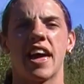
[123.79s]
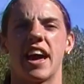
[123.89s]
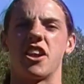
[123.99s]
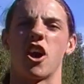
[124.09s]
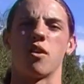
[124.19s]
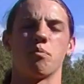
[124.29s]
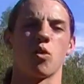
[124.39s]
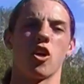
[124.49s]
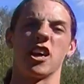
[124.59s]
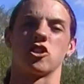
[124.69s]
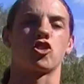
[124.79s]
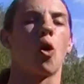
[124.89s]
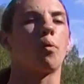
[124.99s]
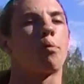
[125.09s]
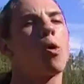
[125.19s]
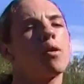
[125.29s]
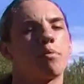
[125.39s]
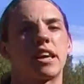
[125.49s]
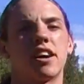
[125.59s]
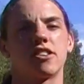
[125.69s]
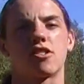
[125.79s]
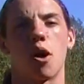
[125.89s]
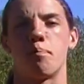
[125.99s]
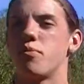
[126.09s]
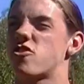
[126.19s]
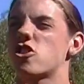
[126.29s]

And it's so important because of